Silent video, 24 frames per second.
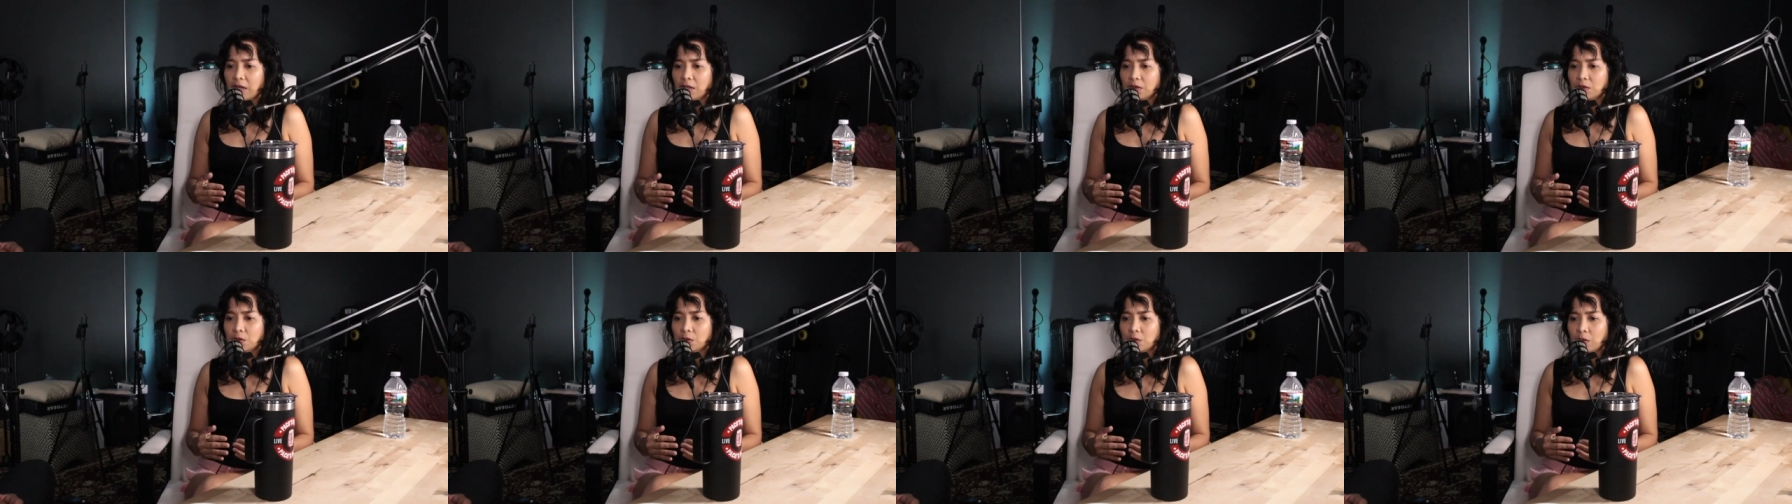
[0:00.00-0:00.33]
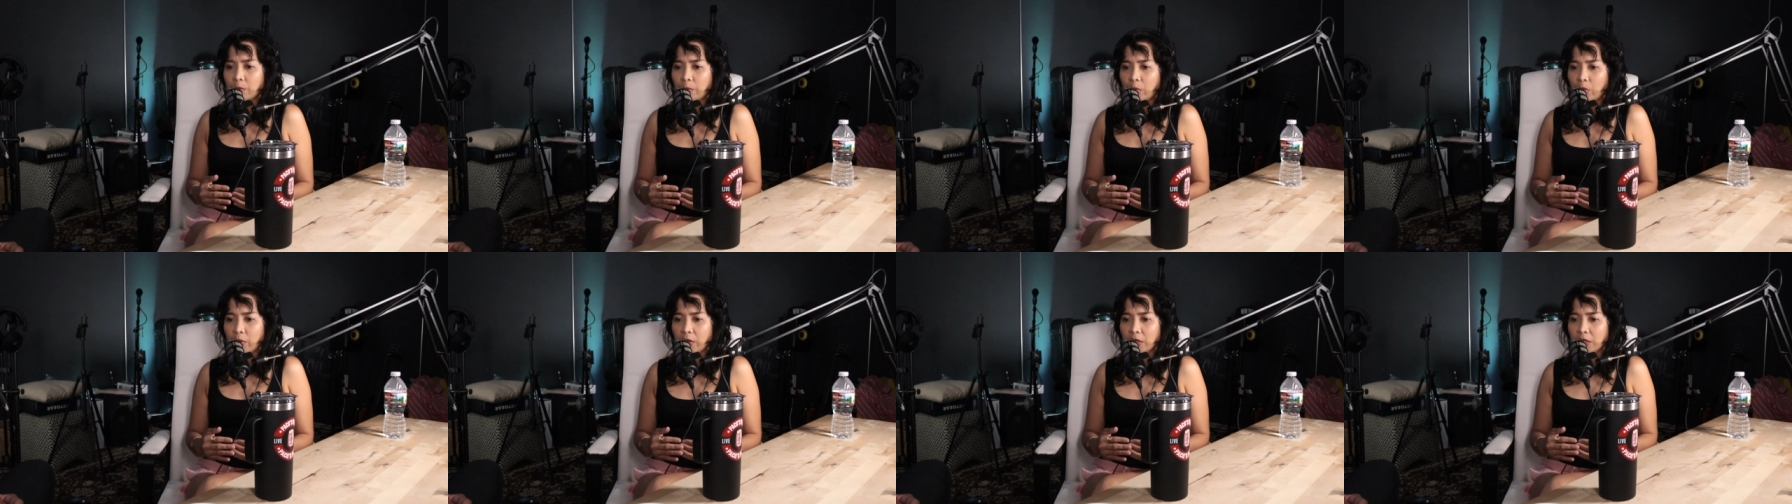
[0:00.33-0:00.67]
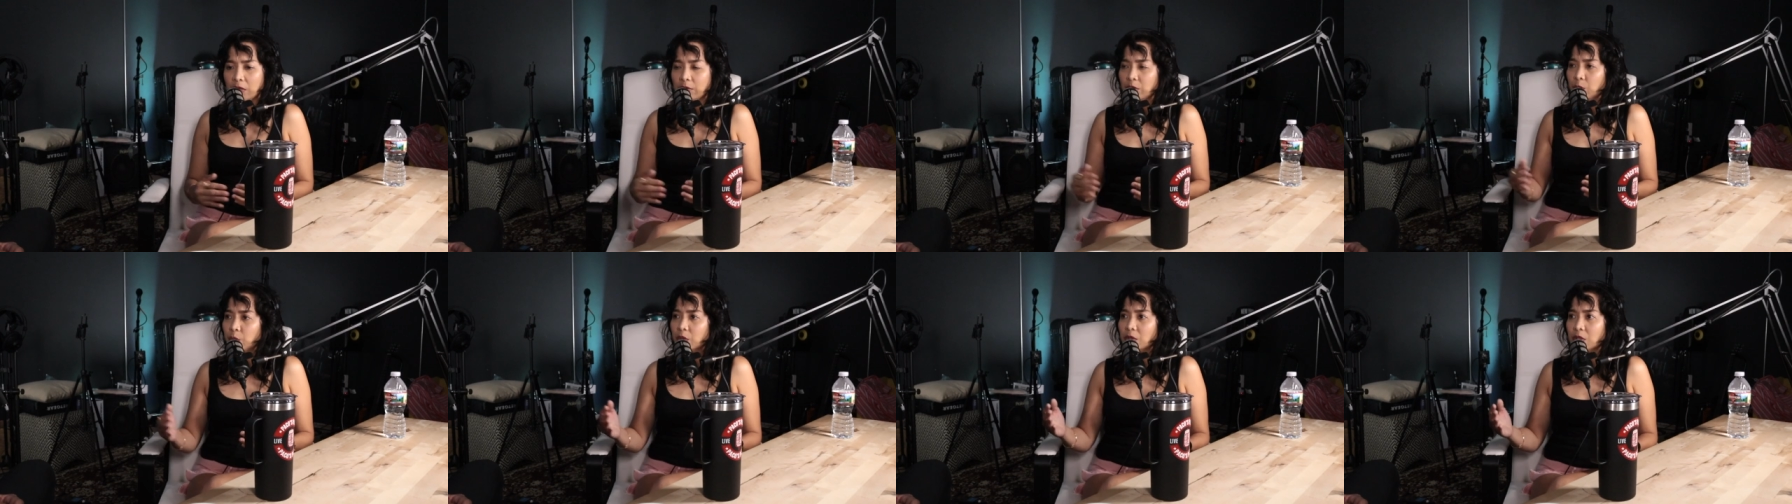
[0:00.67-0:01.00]
get to the point,
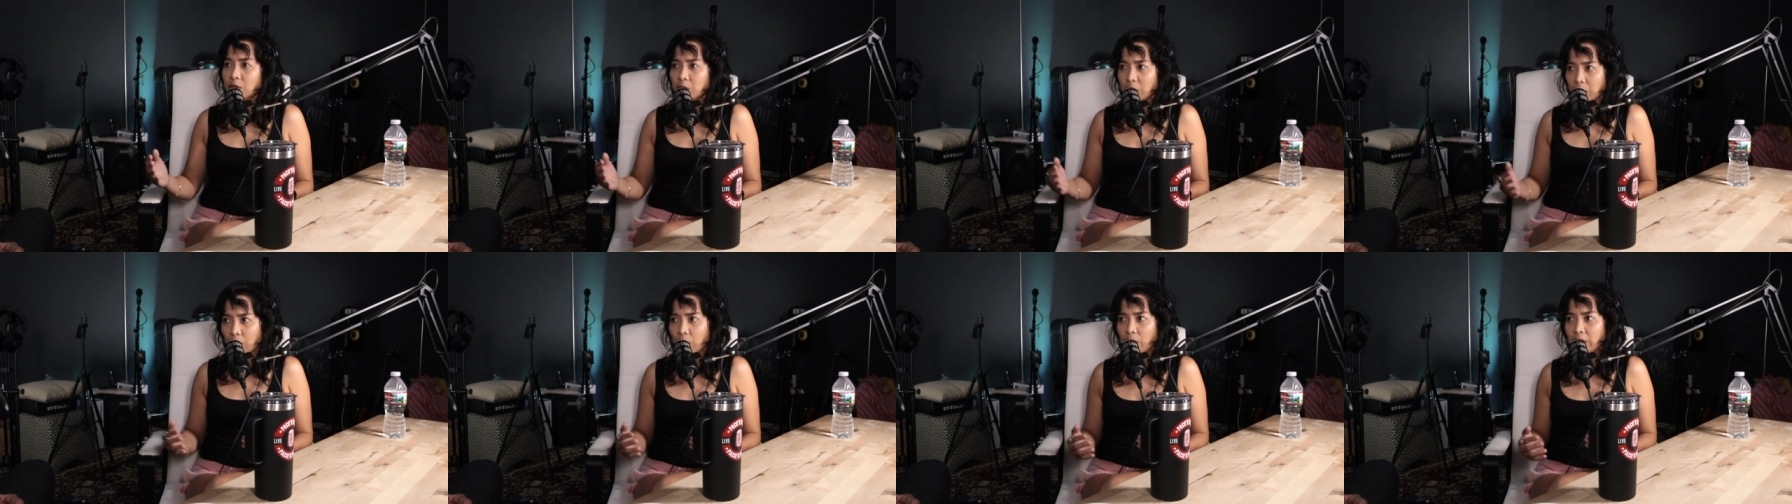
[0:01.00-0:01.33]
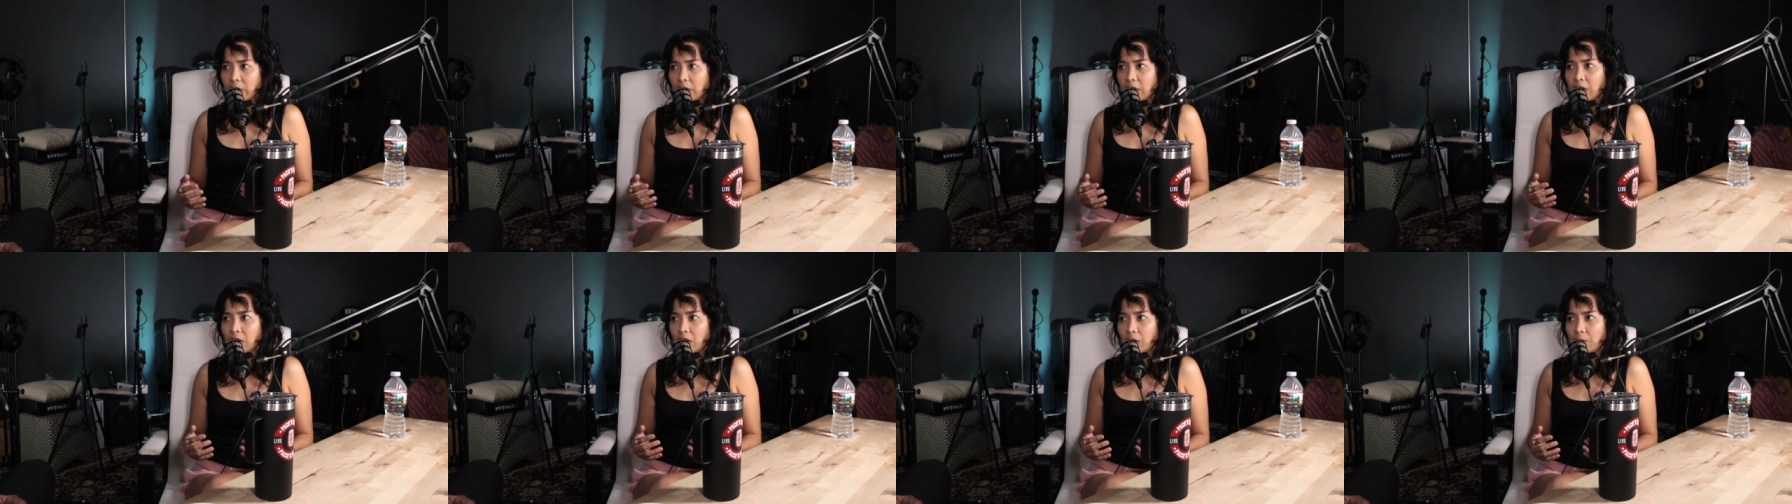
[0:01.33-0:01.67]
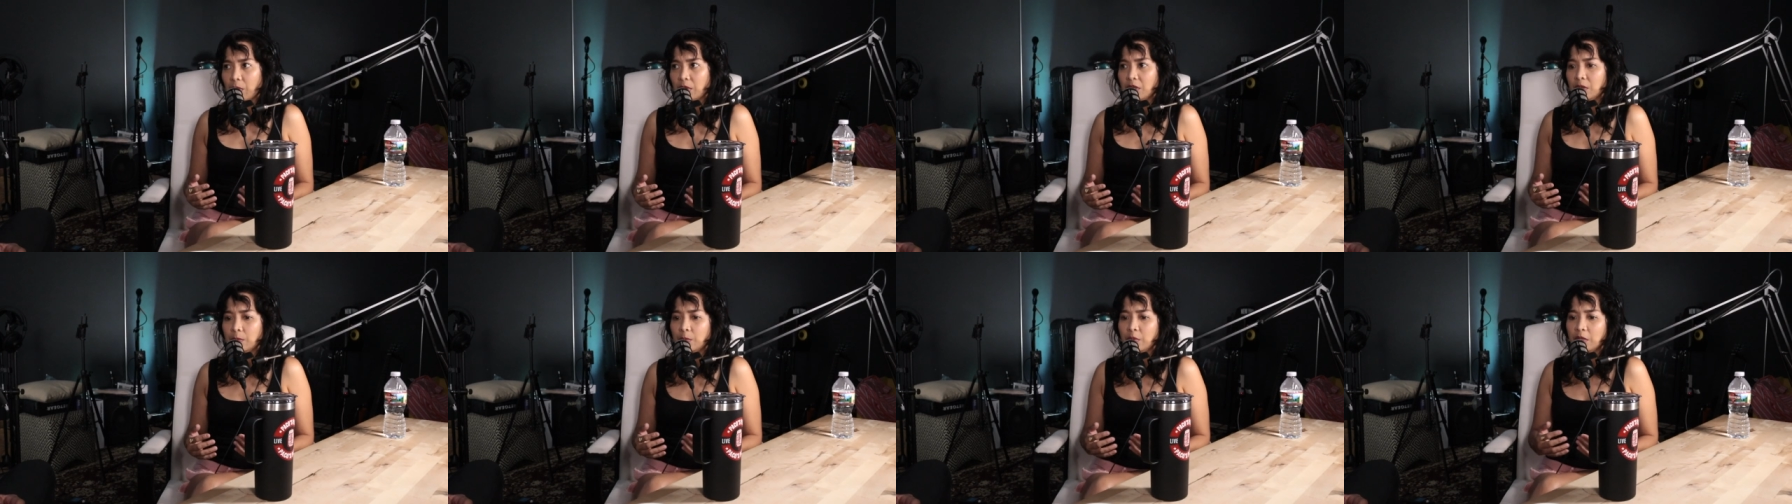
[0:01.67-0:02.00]
even with the recording
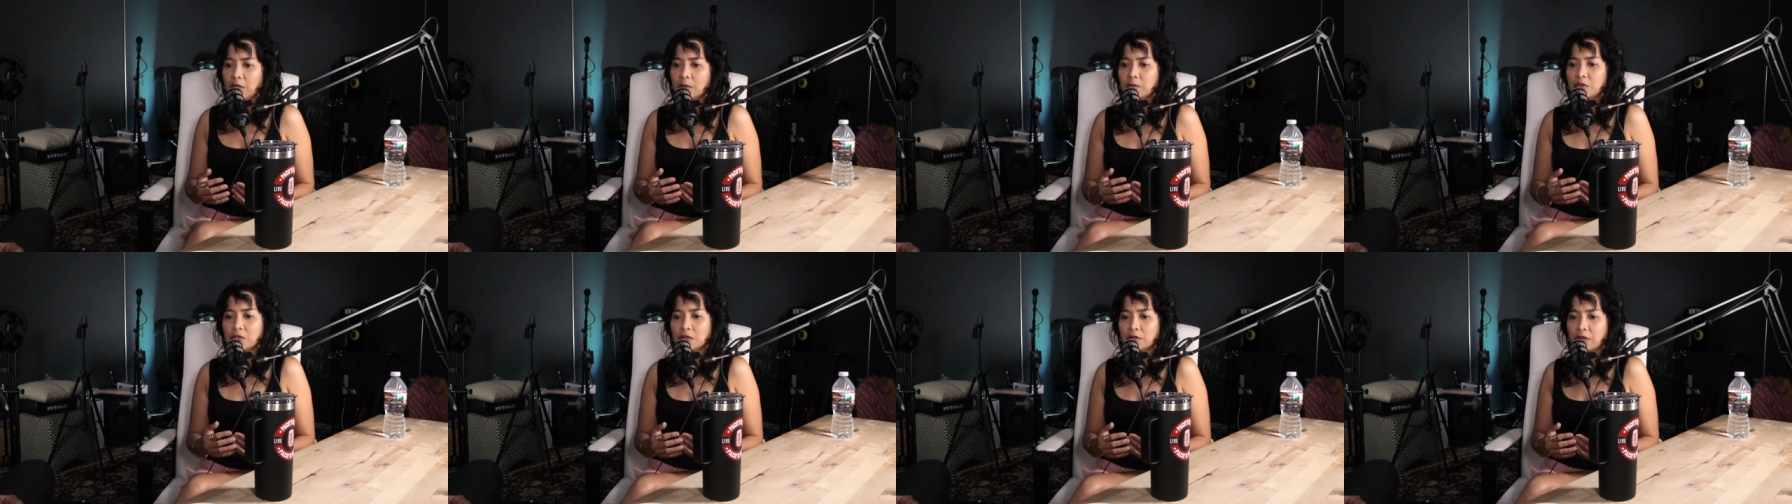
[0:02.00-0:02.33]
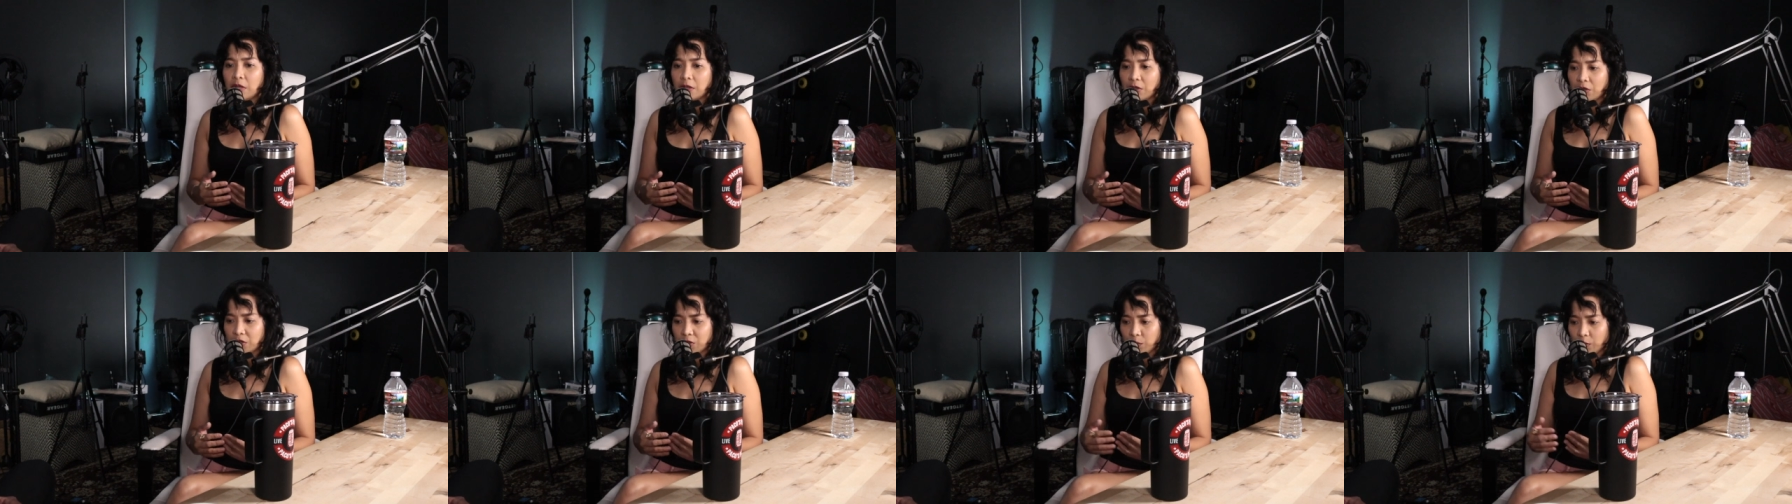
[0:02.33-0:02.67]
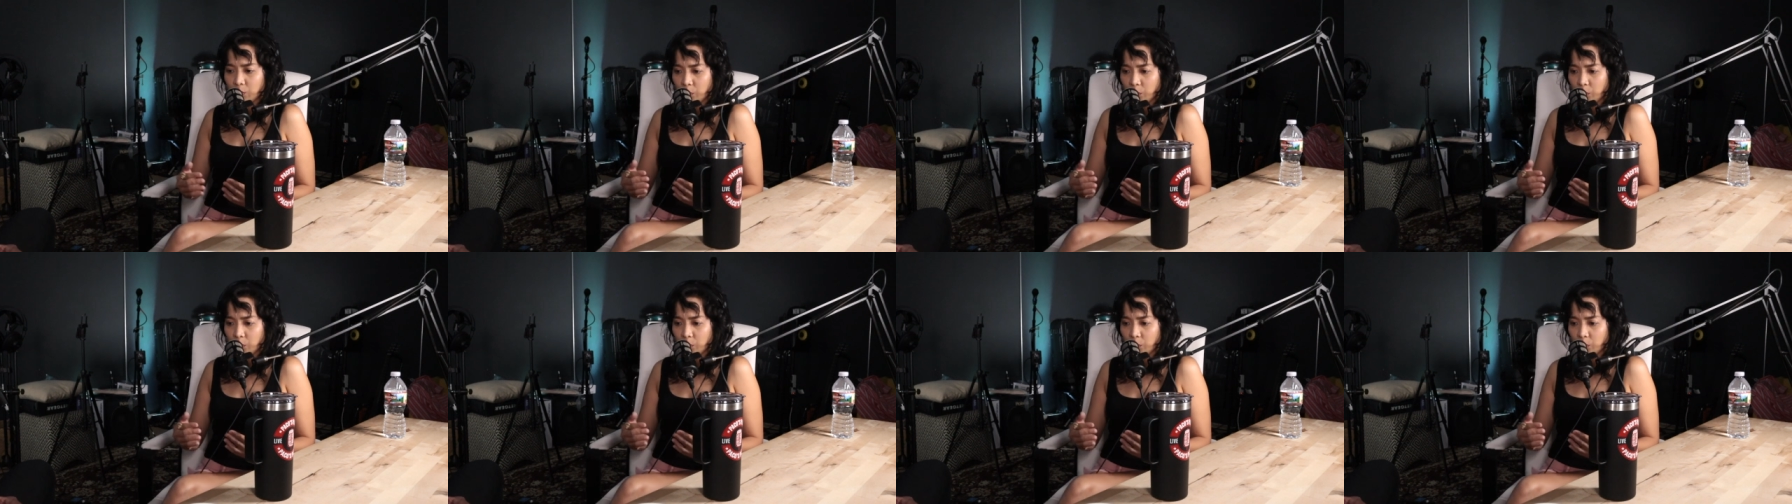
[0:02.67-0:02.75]
company, B M G Records,